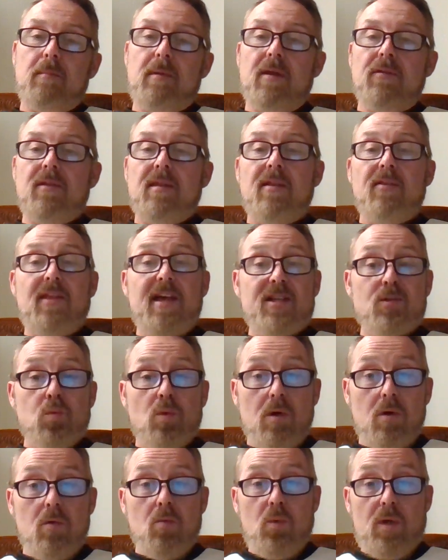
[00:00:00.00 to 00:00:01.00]
And that's
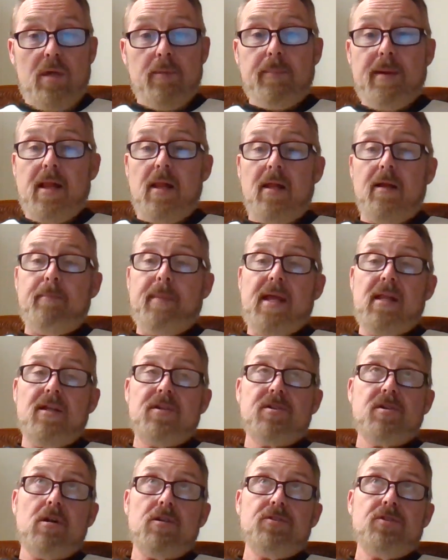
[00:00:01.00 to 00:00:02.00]
what we
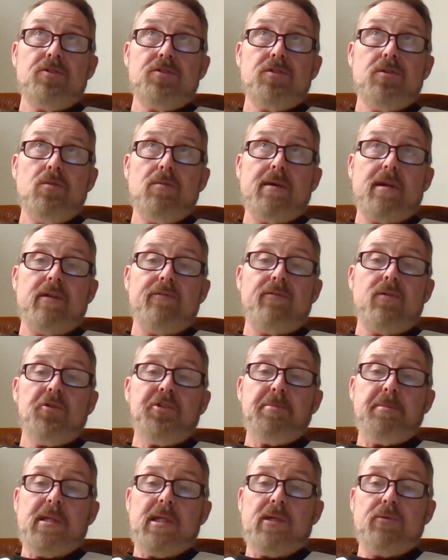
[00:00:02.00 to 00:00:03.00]
paleontologists do out of
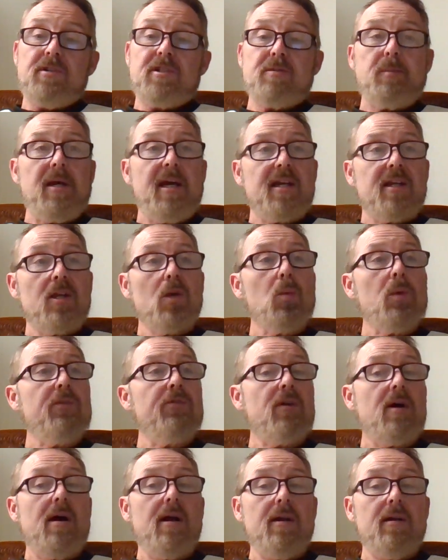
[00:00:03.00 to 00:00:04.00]
ultimately respect. You know, we
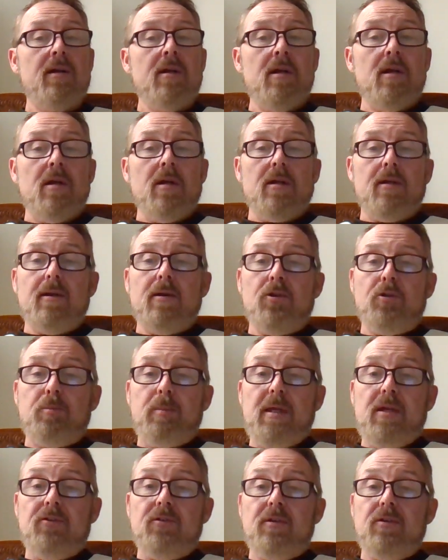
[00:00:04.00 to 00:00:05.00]
find, you know,
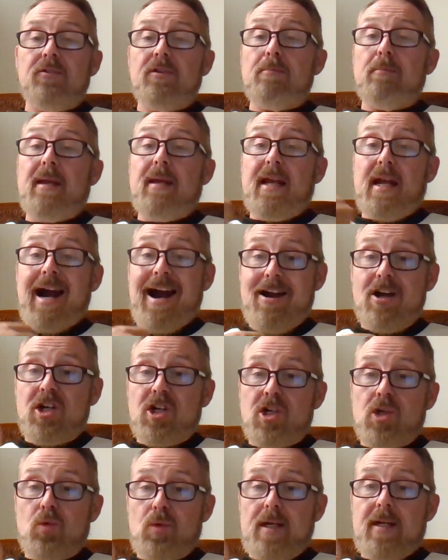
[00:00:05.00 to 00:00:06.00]
species that make our
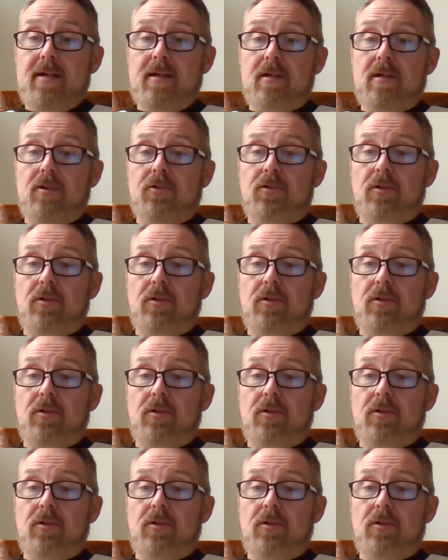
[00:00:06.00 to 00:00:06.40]
careers.